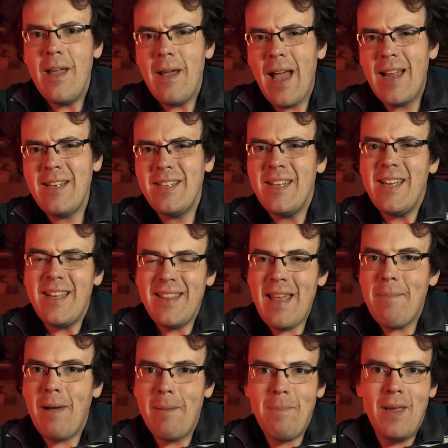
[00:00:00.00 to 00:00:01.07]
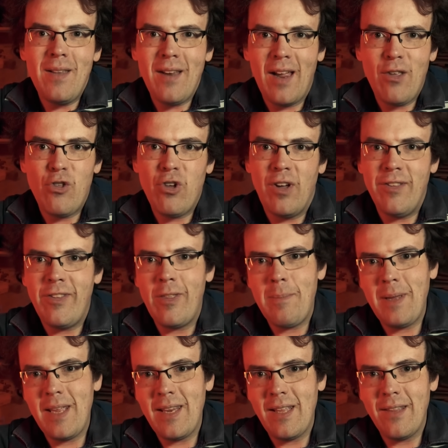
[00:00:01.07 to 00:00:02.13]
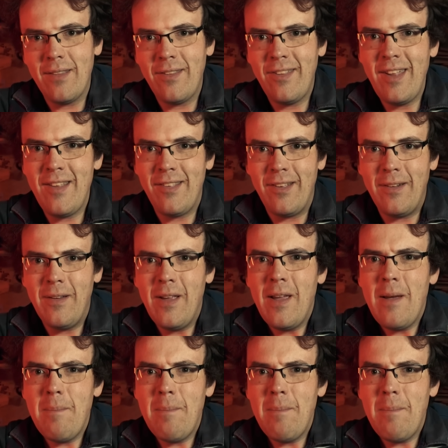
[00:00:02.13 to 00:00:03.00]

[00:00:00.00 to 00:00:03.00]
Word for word: and there might be a nice chance at the beginning of the season,